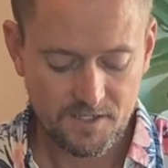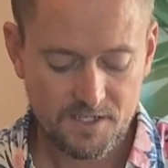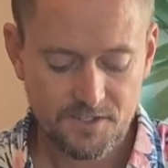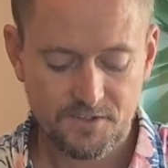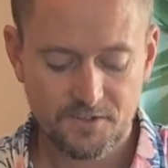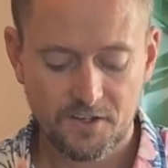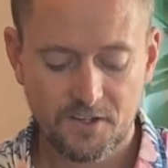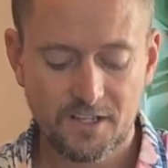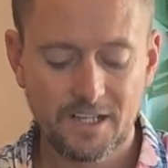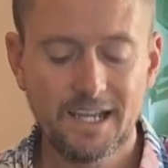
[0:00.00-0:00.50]

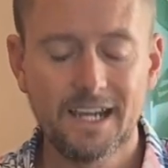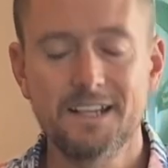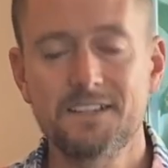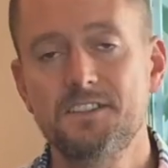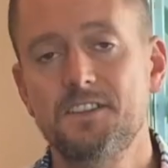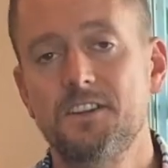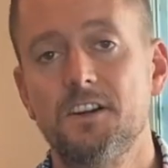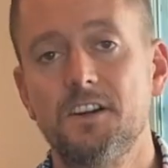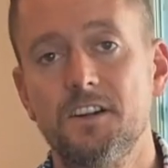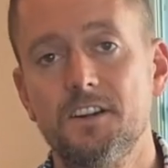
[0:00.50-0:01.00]
These are
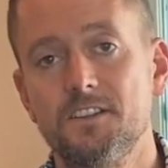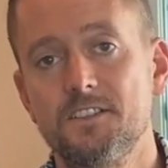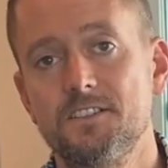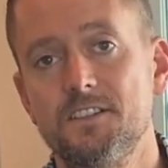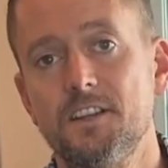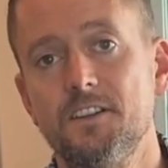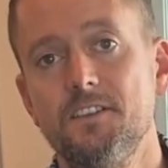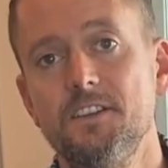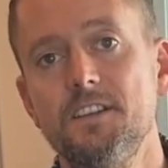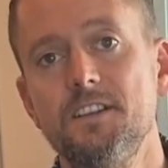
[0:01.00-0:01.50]
class
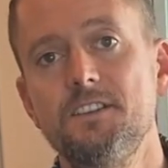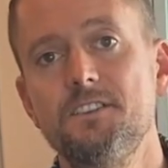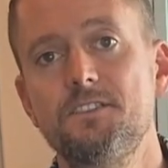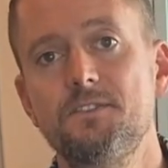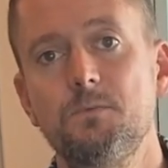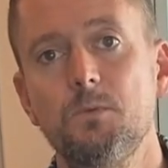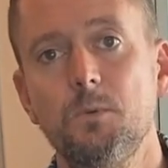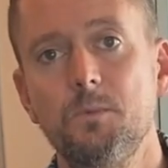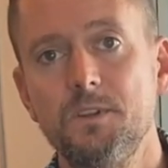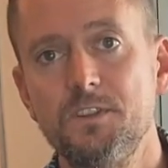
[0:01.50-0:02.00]
cards. Now
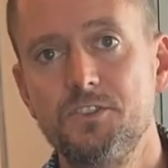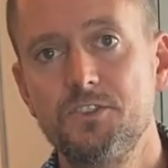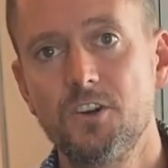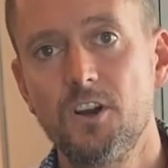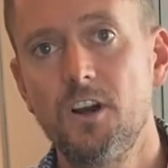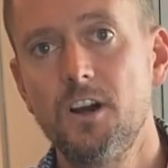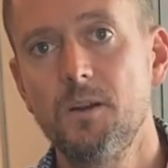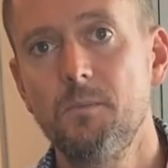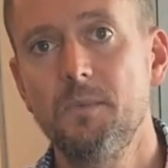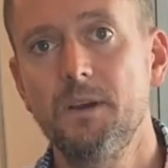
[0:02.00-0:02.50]
these will be
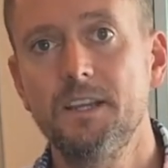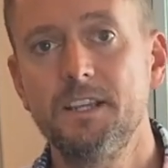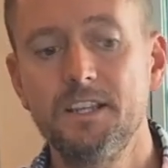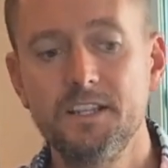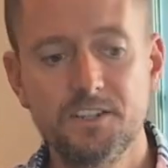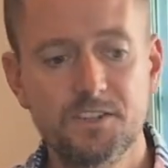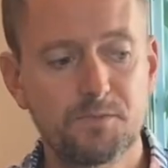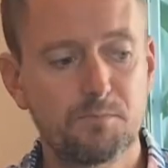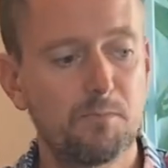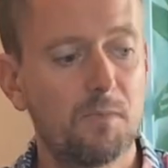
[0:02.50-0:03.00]
drawn by
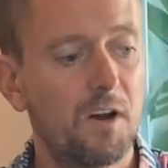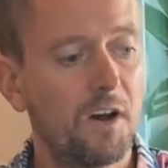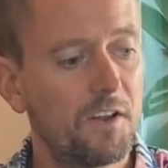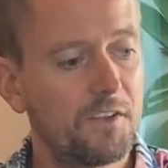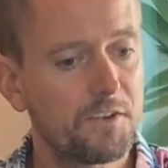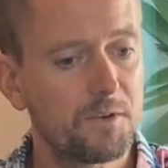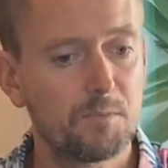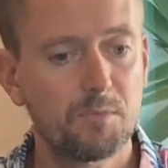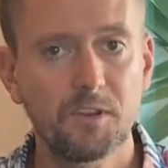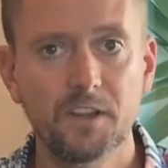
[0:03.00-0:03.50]
each
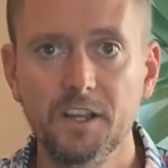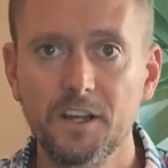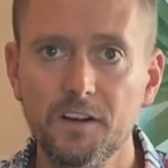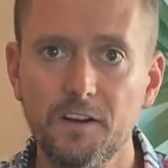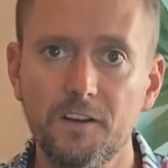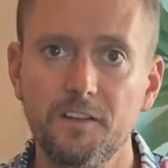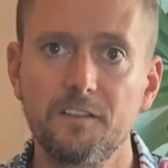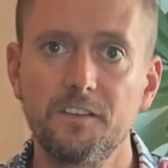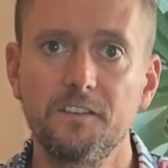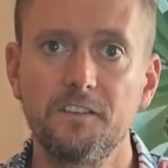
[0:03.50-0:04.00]
other
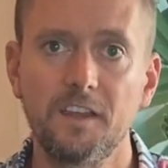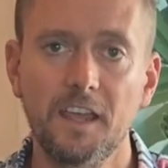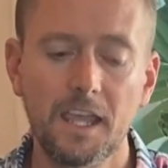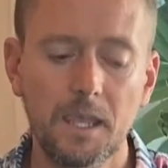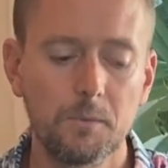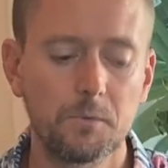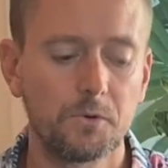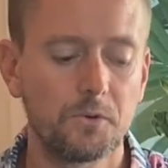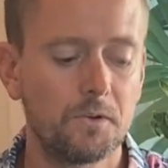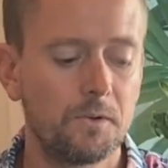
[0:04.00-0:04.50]
player at the
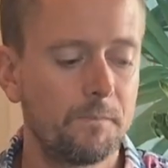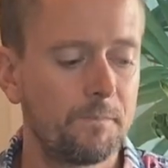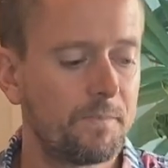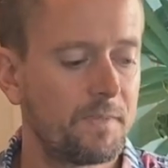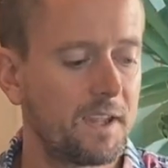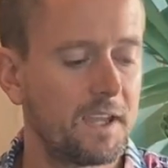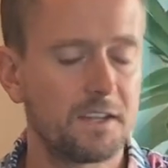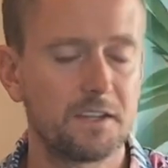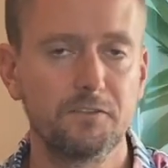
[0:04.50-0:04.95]
table